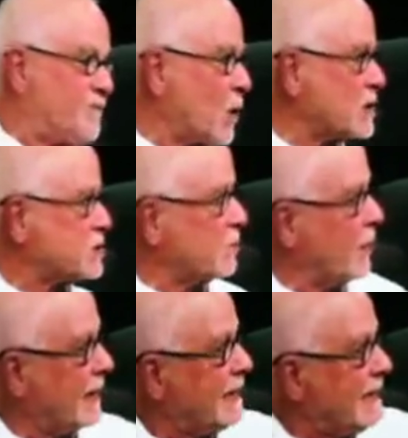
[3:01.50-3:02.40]
force to
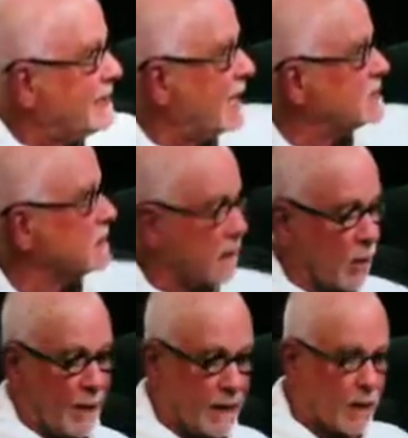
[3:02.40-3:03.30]
bring Tesla to
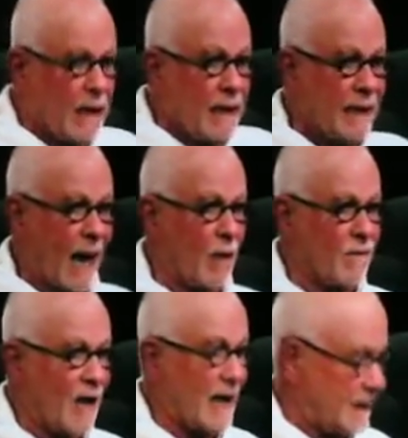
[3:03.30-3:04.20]
Reno. Now
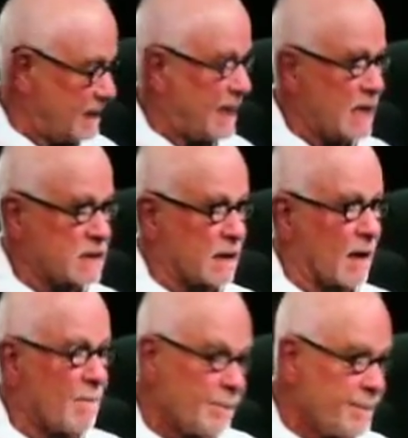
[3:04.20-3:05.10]
we've got the
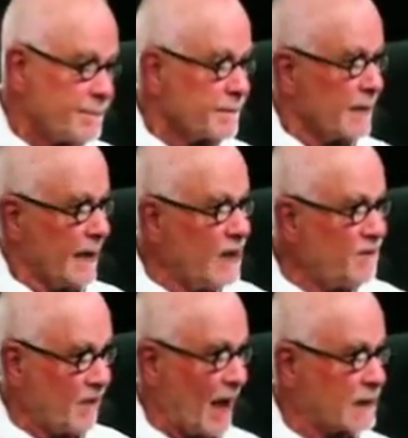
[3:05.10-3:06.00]
Tesla
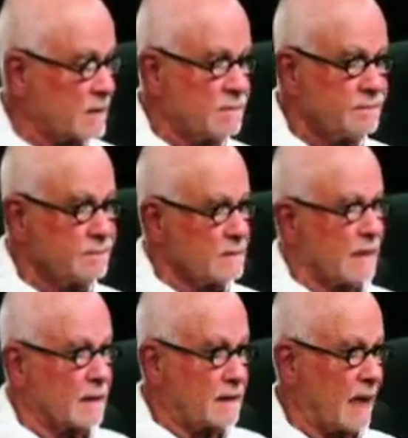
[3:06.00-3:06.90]
effect and
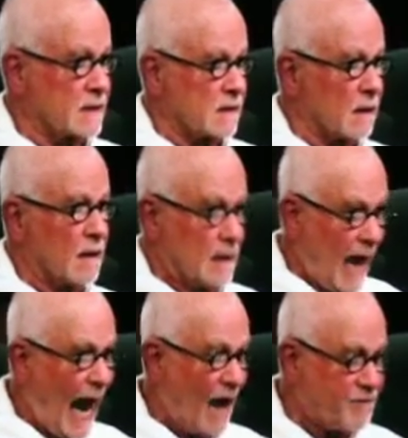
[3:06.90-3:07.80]
the Tesla
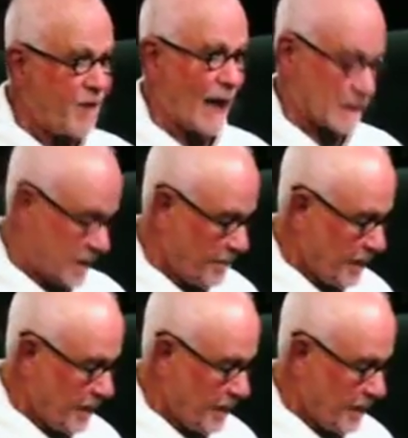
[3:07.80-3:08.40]
affect.